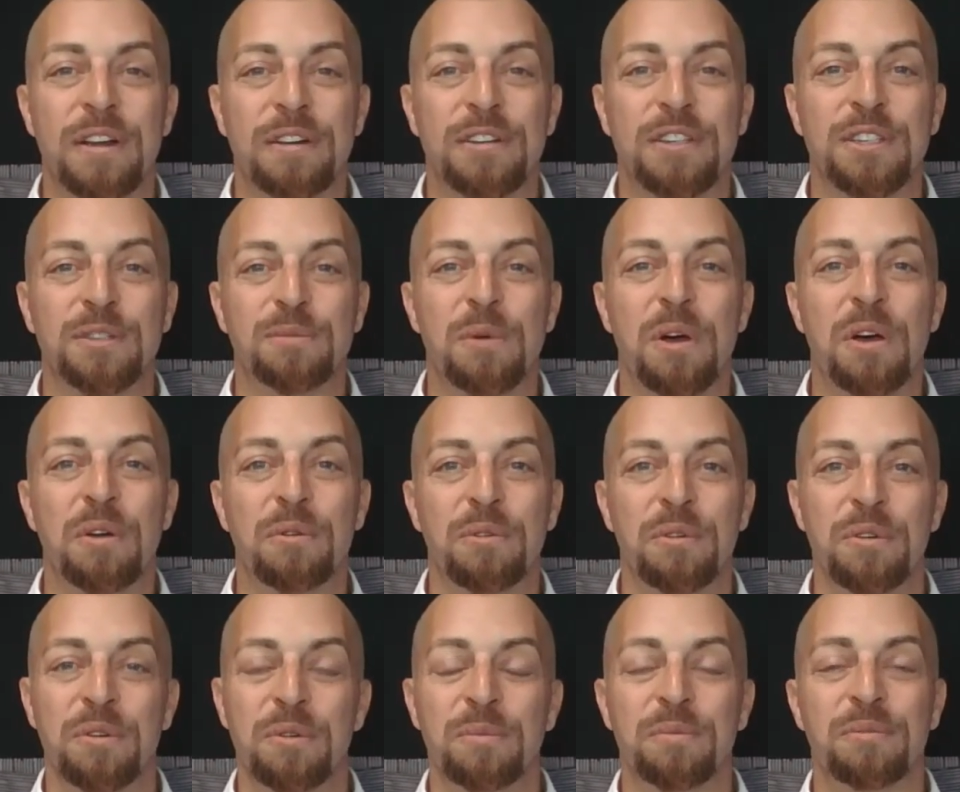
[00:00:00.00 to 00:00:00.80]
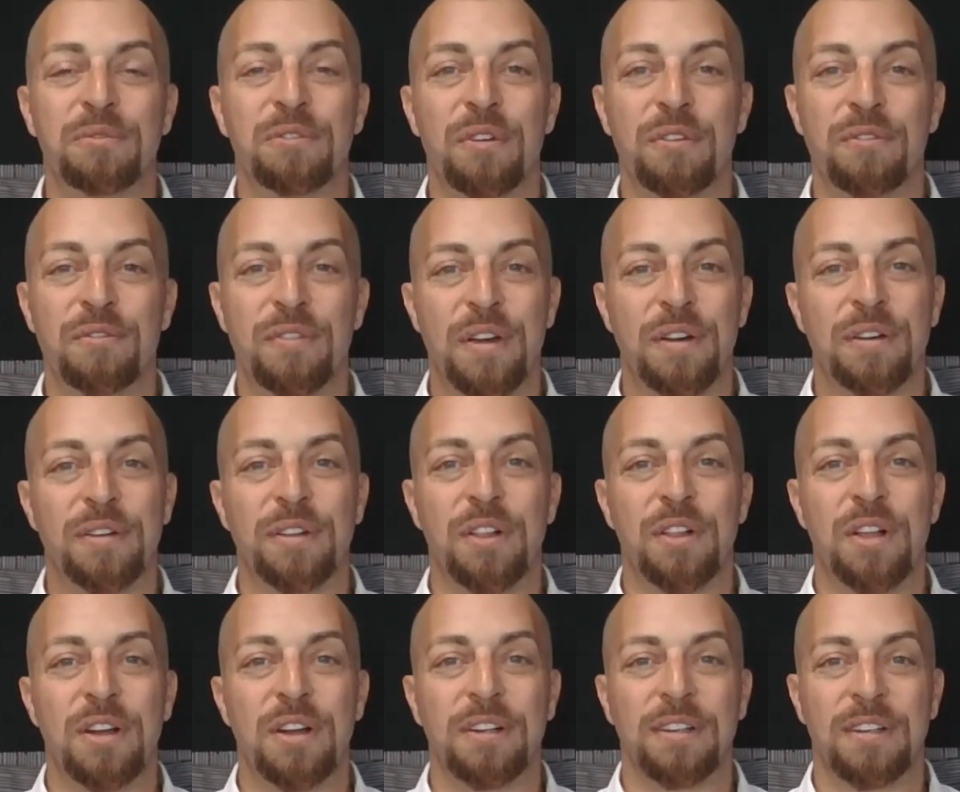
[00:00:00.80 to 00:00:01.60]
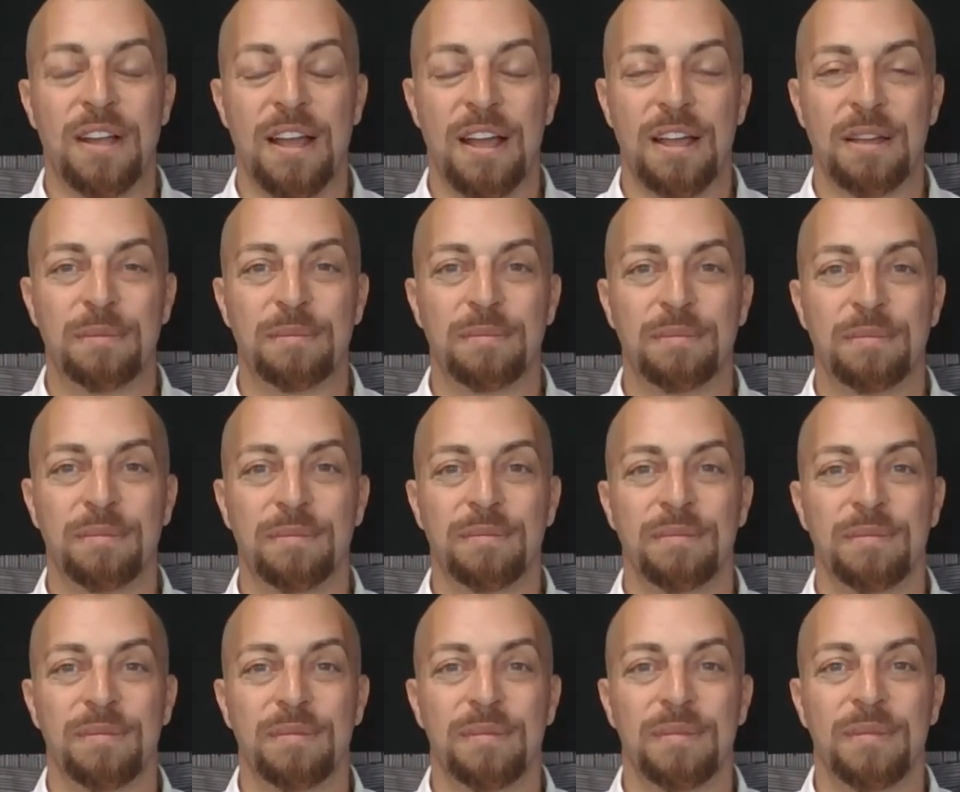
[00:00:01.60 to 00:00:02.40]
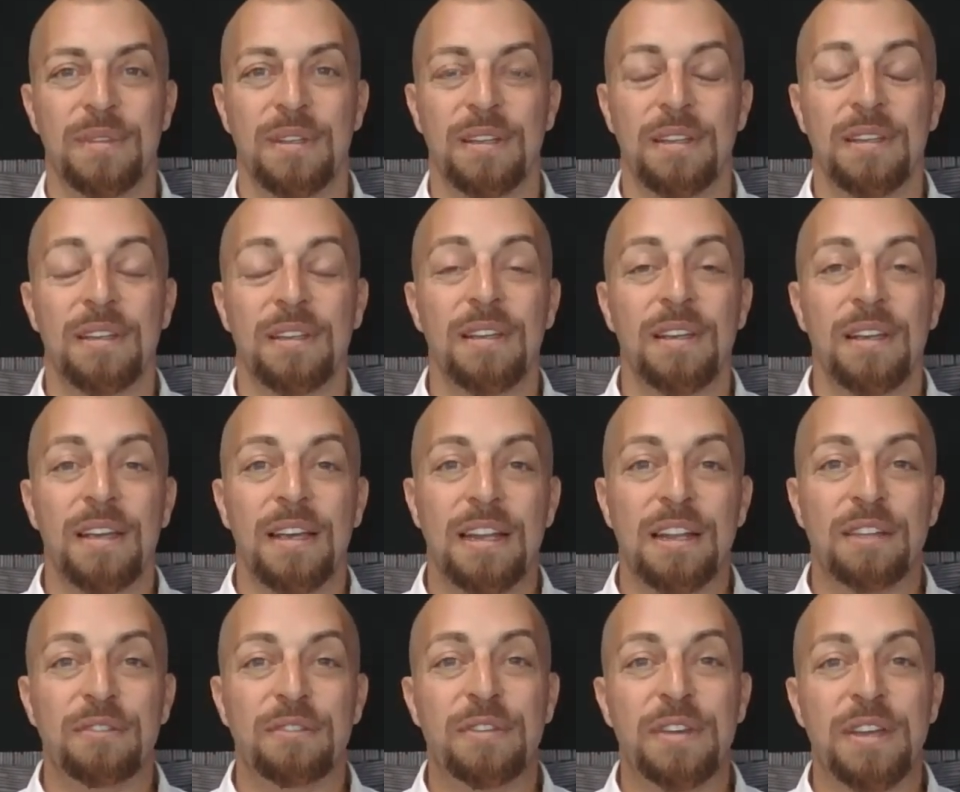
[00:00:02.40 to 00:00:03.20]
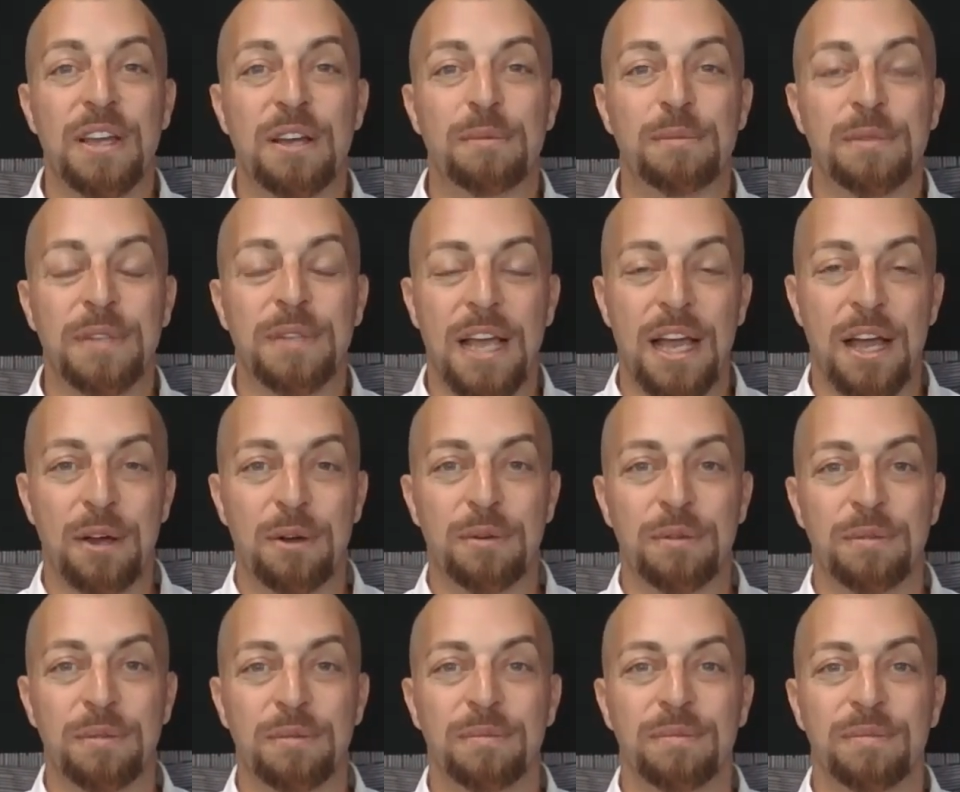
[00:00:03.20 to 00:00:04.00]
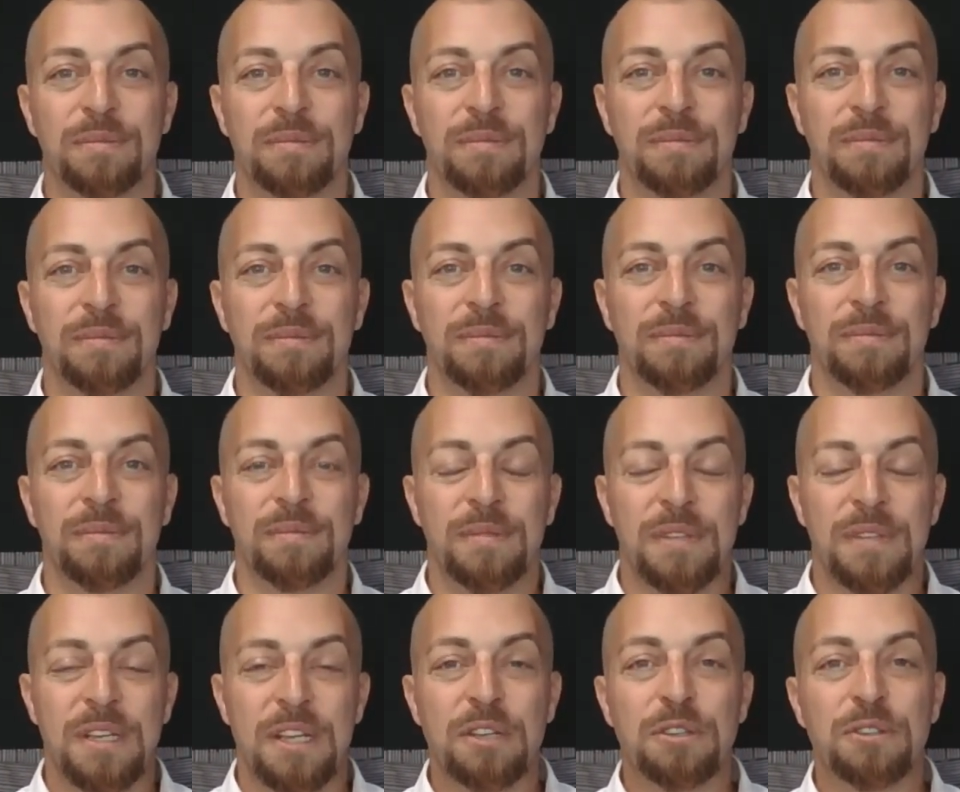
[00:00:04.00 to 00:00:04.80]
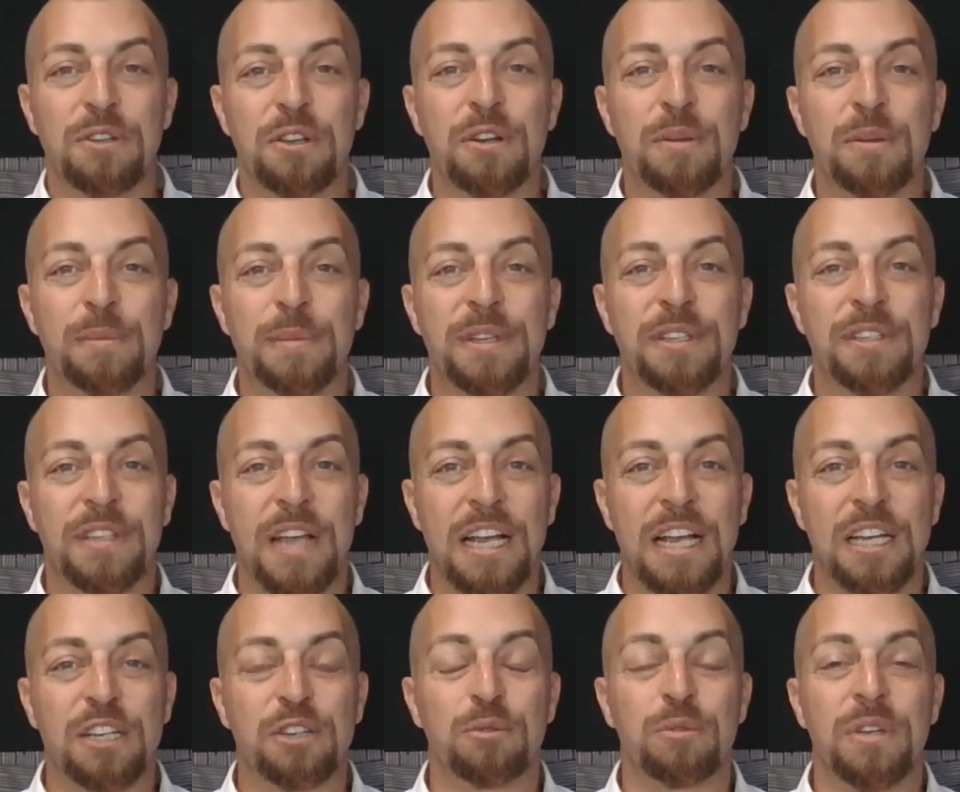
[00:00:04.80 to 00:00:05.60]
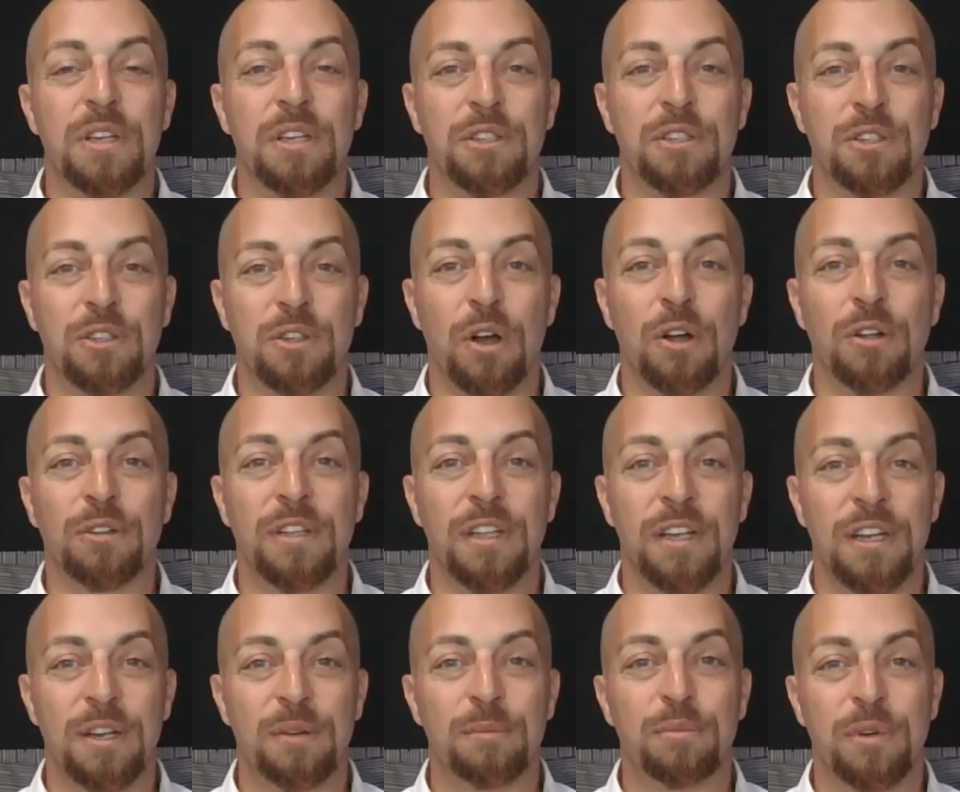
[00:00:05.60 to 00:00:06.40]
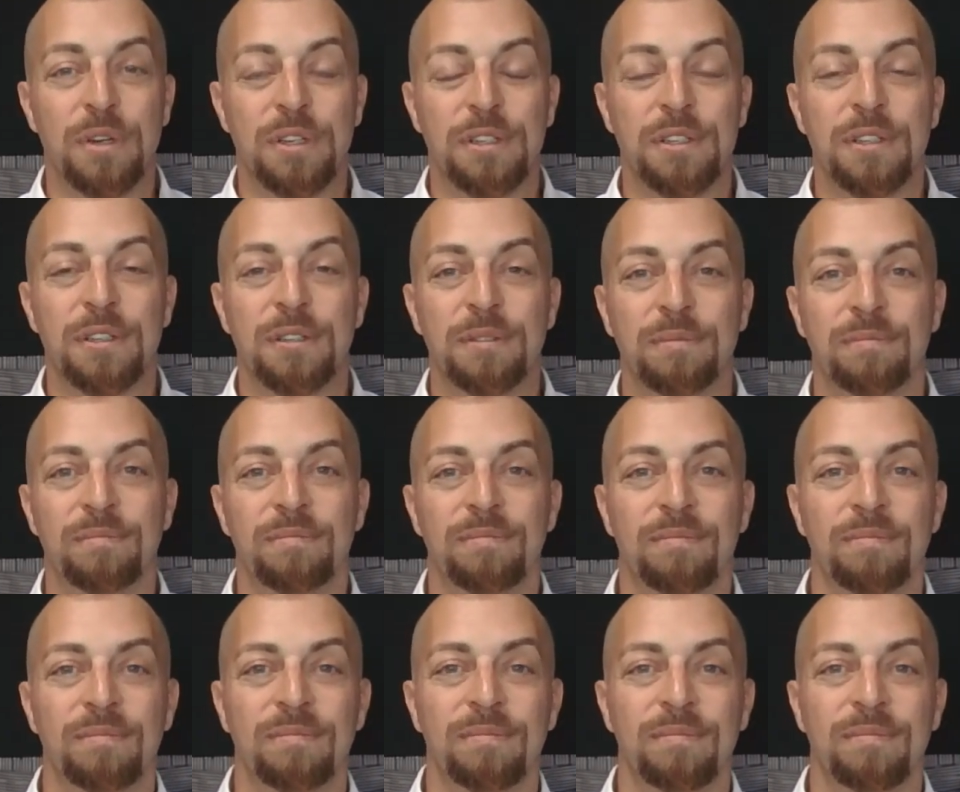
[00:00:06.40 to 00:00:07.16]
very small room for a very long time. And if he comes out, he is going to be sexually assaulted in prison.